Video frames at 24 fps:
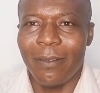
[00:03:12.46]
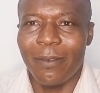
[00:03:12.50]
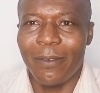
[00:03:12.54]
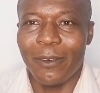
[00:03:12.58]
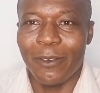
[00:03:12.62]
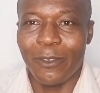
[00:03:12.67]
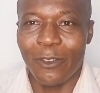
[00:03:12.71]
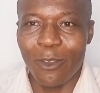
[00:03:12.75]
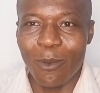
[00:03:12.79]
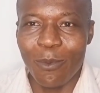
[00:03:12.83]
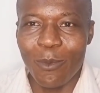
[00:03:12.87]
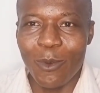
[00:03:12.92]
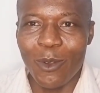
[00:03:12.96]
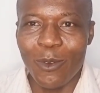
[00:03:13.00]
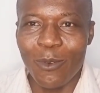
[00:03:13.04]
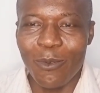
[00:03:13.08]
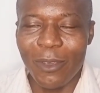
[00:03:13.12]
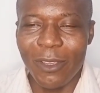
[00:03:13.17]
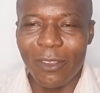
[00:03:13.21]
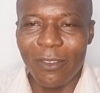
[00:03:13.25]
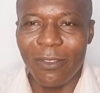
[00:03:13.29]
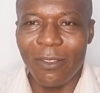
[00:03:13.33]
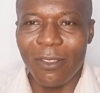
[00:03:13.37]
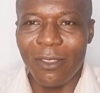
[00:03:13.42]
For someone
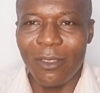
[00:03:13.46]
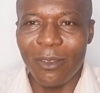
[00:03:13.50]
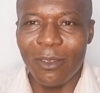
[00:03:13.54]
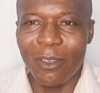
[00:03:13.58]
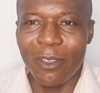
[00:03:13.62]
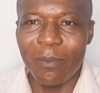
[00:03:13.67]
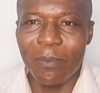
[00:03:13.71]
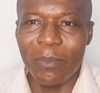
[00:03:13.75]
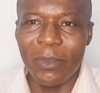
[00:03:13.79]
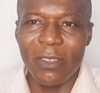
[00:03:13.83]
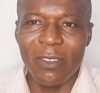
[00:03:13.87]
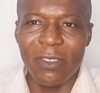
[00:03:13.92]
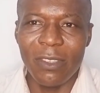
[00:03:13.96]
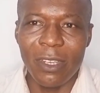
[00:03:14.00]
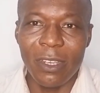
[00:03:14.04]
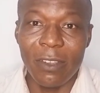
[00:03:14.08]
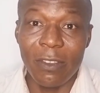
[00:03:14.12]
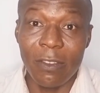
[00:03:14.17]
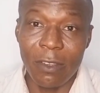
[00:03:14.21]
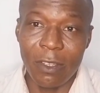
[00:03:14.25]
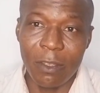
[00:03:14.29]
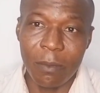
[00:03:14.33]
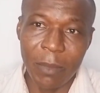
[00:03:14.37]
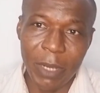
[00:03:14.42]
who is new in
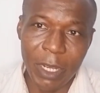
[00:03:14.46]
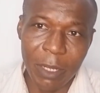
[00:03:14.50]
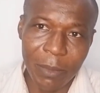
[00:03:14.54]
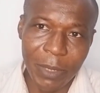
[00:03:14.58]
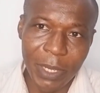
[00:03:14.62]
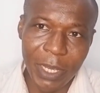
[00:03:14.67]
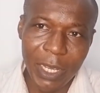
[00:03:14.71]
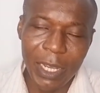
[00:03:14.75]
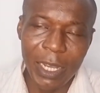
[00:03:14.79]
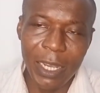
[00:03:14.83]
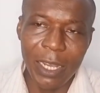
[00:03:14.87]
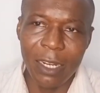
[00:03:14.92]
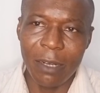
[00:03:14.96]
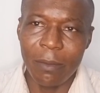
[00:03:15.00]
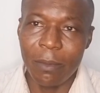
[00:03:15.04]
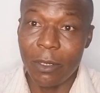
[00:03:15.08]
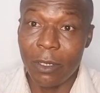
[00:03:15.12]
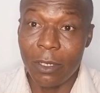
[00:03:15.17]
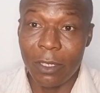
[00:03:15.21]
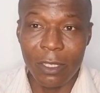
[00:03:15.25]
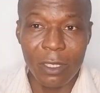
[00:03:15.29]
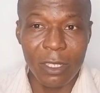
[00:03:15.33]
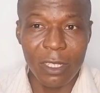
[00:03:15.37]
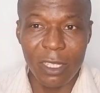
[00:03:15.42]
business, it might be hard,
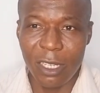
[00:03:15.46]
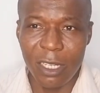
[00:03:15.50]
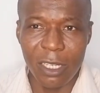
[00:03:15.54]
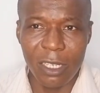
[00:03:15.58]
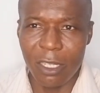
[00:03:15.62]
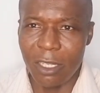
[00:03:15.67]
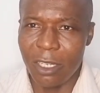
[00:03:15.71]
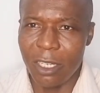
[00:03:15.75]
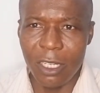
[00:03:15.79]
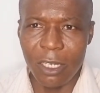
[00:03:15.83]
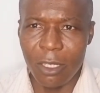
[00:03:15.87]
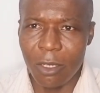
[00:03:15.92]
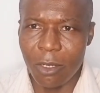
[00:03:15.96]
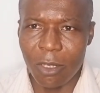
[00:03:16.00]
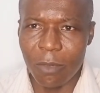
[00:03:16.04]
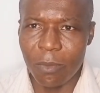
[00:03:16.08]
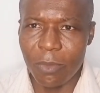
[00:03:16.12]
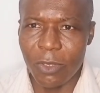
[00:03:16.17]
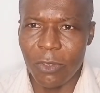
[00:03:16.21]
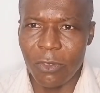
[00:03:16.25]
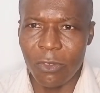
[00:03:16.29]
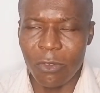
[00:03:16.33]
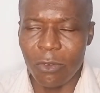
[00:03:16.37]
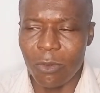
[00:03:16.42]
but it need
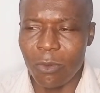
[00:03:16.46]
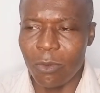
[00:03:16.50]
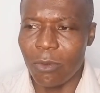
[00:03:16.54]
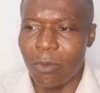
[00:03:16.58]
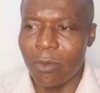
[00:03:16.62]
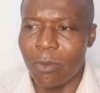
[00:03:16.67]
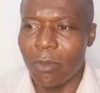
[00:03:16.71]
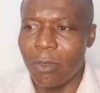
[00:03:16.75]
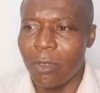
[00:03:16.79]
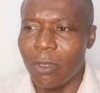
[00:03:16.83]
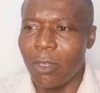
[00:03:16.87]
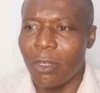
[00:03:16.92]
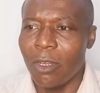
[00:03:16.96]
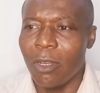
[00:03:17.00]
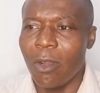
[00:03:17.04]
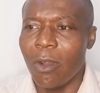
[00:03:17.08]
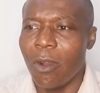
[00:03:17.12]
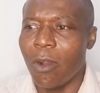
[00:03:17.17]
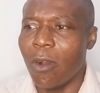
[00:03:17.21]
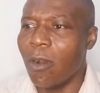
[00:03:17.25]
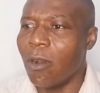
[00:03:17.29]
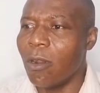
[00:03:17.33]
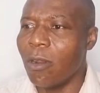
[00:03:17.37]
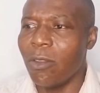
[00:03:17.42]
not be so.
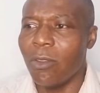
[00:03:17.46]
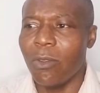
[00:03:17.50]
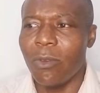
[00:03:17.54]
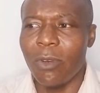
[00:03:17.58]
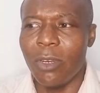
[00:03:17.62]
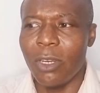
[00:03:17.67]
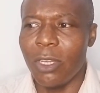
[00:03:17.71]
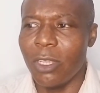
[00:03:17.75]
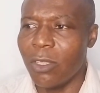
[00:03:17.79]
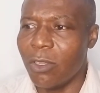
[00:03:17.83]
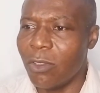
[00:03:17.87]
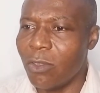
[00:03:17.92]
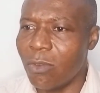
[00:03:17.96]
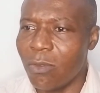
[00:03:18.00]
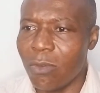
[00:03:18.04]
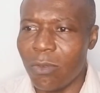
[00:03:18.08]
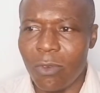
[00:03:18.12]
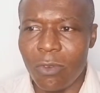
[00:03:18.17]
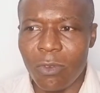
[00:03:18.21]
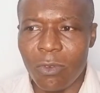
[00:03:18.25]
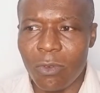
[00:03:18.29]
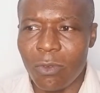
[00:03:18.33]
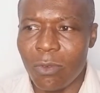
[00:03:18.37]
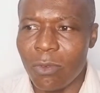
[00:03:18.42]
All you need
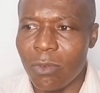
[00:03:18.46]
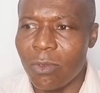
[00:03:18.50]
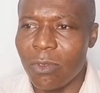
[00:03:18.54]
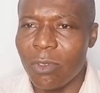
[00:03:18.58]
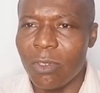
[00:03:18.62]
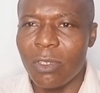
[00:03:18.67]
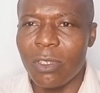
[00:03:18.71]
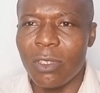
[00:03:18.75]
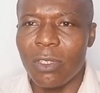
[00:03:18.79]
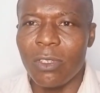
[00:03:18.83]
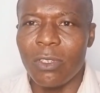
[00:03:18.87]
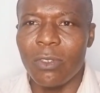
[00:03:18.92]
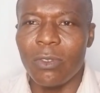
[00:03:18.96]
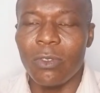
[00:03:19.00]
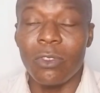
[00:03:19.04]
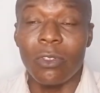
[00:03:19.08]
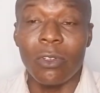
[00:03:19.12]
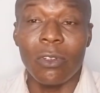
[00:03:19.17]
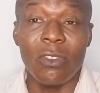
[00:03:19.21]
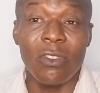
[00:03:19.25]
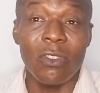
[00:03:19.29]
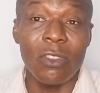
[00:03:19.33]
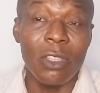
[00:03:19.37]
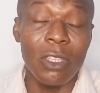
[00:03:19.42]
to do, you
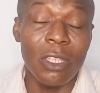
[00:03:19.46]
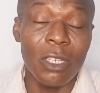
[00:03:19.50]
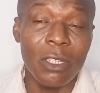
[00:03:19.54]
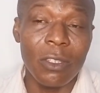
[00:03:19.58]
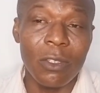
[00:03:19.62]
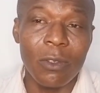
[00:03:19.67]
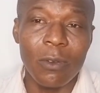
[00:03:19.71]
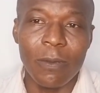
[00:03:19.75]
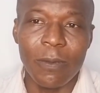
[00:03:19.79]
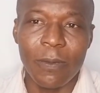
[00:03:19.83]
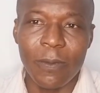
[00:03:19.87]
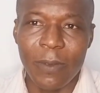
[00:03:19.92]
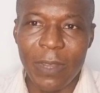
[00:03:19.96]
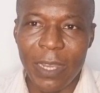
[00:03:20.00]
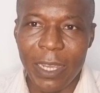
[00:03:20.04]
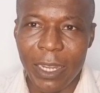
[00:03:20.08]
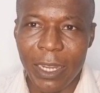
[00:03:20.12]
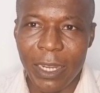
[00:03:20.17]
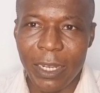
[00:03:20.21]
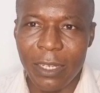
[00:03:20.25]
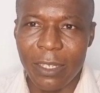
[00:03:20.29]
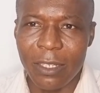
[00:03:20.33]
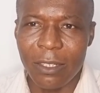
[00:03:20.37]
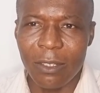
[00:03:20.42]
just need to
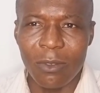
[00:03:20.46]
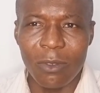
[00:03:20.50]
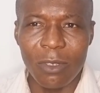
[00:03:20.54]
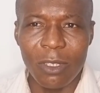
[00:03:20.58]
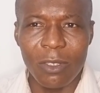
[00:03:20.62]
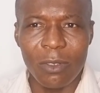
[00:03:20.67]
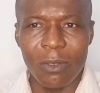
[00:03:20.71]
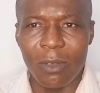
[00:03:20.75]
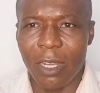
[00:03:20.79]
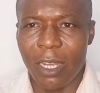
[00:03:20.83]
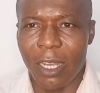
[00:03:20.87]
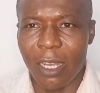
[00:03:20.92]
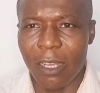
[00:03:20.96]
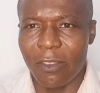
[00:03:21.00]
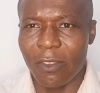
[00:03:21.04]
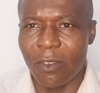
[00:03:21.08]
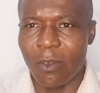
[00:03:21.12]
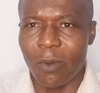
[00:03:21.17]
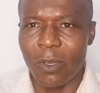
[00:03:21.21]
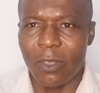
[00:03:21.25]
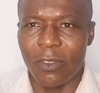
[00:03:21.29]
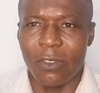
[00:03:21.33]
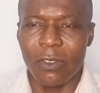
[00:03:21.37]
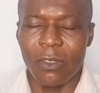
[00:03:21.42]

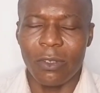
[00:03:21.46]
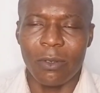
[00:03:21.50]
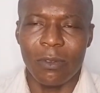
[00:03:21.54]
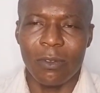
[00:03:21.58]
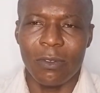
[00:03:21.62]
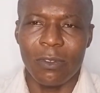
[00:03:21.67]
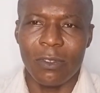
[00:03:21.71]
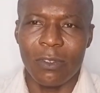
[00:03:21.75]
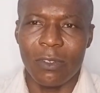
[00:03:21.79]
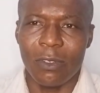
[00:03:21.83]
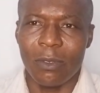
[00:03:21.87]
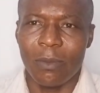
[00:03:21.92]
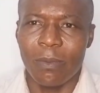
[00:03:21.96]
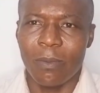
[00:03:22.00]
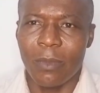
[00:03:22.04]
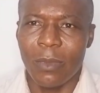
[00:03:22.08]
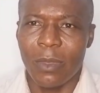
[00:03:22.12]
ask questions.